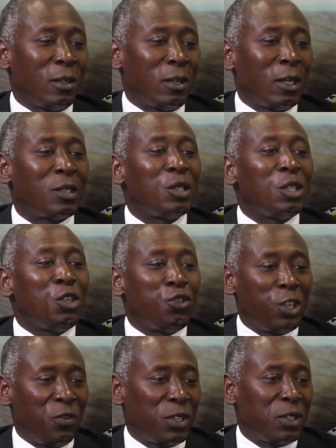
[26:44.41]
as the
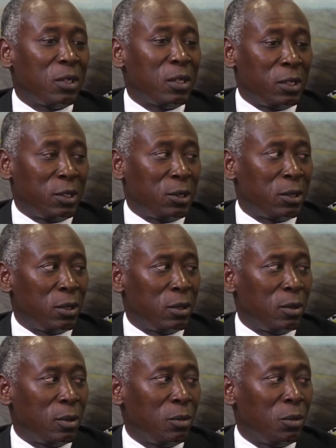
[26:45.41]
trade facilitation,
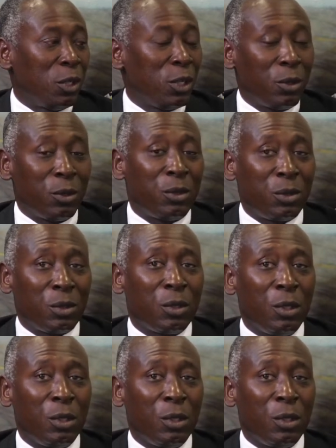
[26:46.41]
because